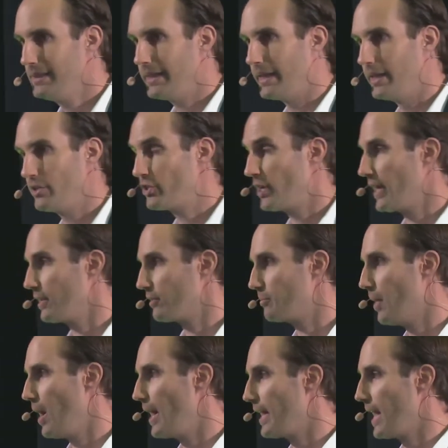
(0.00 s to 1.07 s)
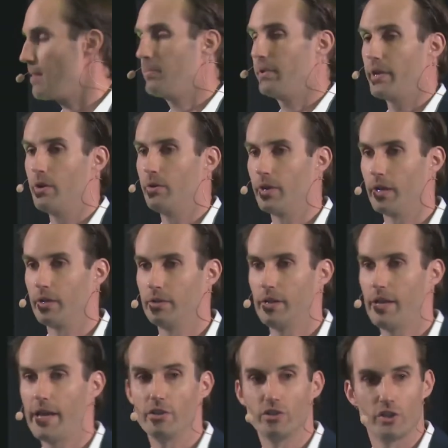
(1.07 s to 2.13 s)
initiated by Apleona
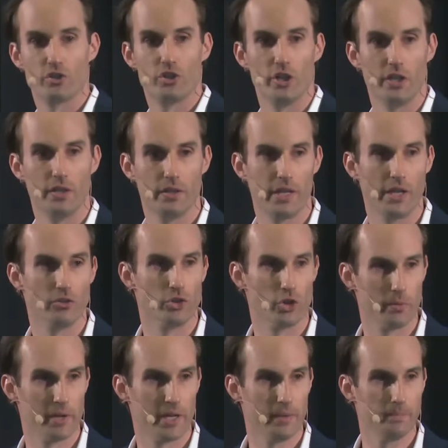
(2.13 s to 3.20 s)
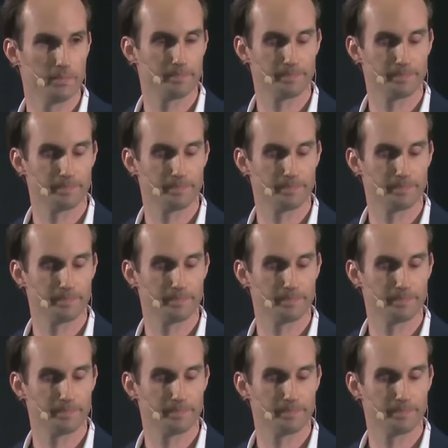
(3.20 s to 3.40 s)
HSG in Germany,